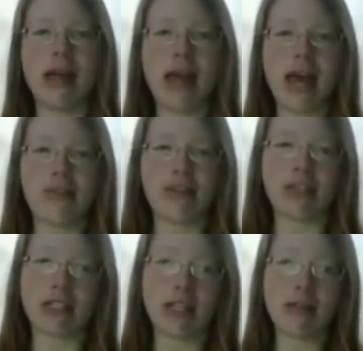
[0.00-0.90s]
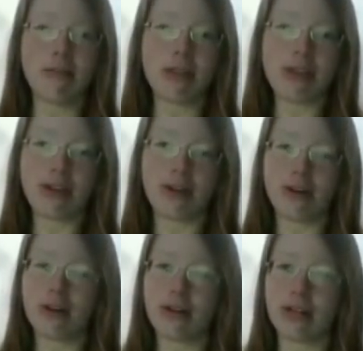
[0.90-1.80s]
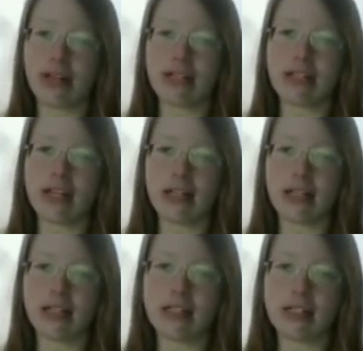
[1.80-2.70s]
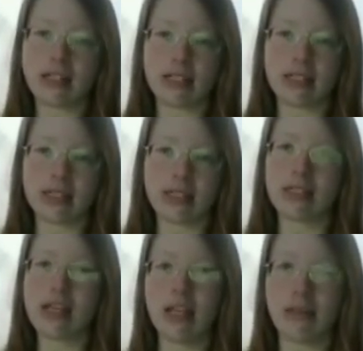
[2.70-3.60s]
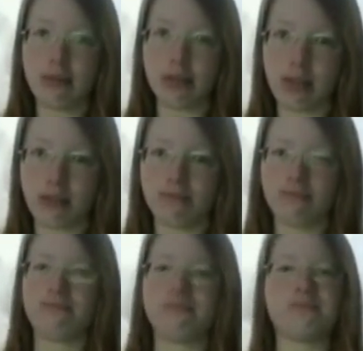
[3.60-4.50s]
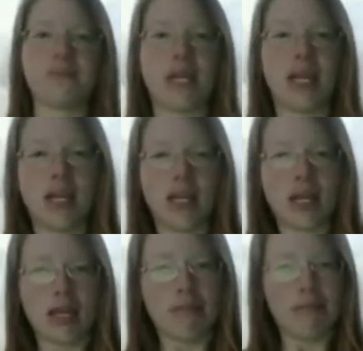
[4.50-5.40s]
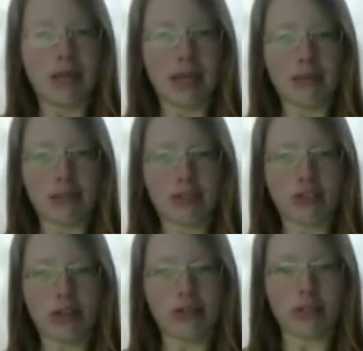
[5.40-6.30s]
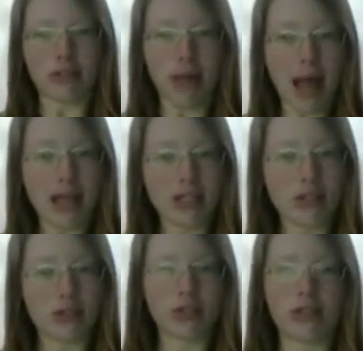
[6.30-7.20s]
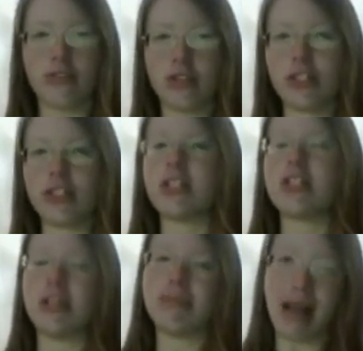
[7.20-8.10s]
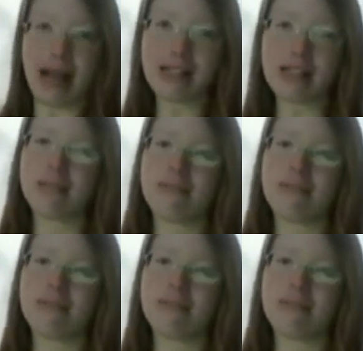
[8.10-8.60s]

Having telepathy or telekinesis? Telepathy. Being able to travel to the past or to the future? To the past.